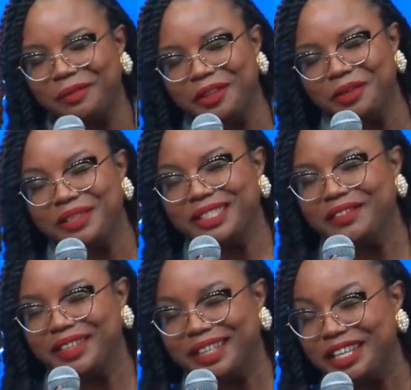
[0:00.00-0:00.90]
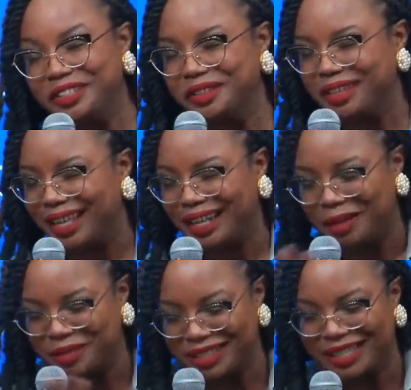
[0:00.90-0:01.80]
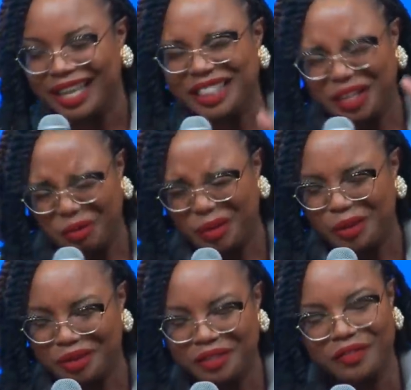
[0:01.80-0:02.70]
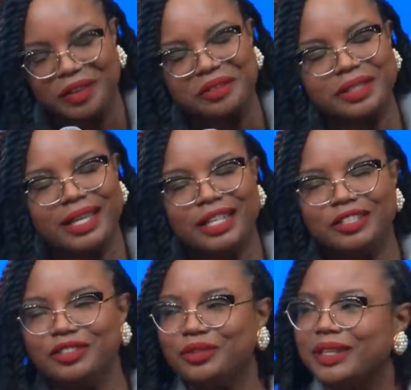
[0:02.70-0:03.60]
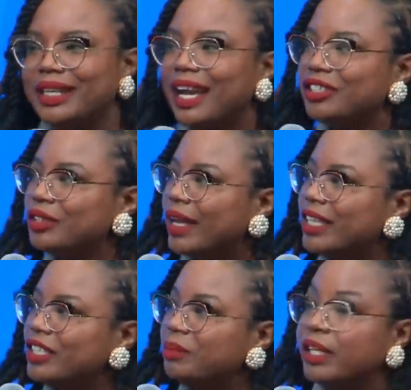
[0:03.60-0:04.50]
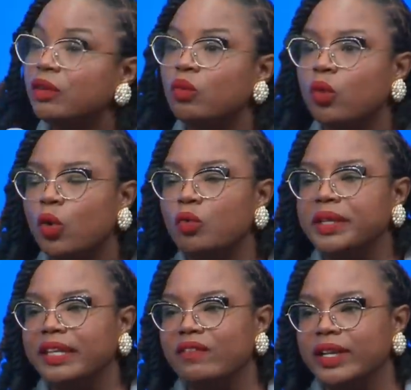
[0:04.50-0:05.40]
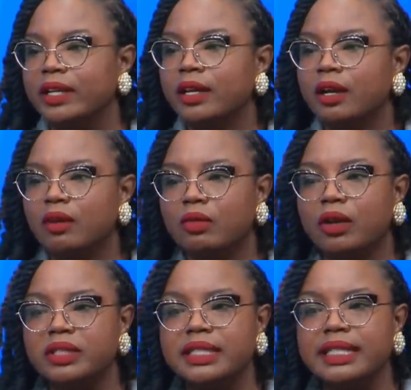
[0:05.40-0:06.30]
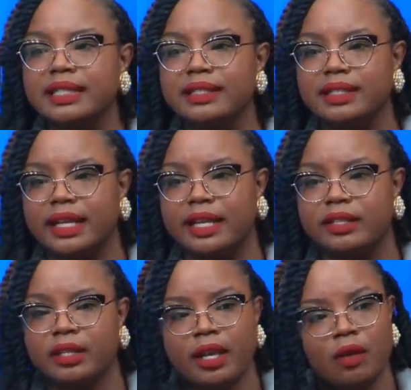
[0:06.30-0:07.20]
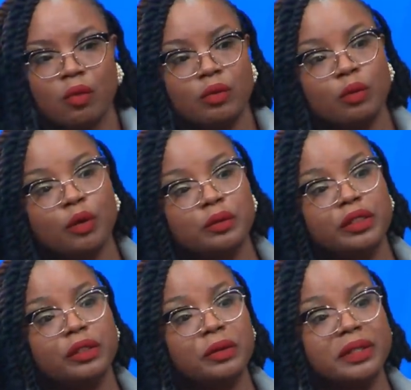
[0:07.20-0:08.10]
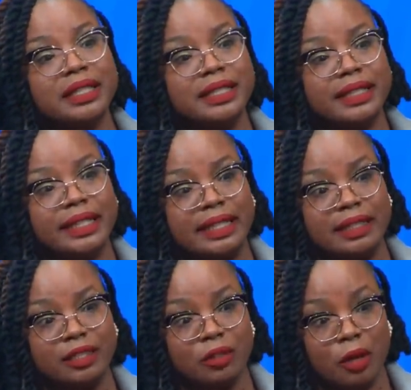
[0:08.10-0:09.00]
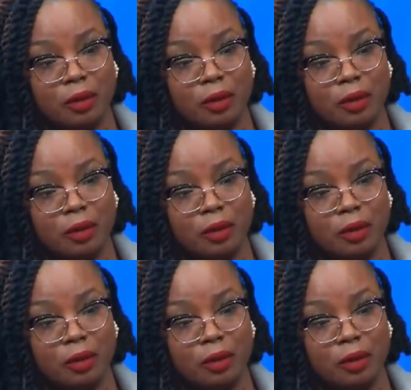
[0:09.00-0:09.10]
whether it was Civic Nation or not. I'm just saying, I think we were the first to do a national ACP enrollment event across 10 states where we worked with 30 cities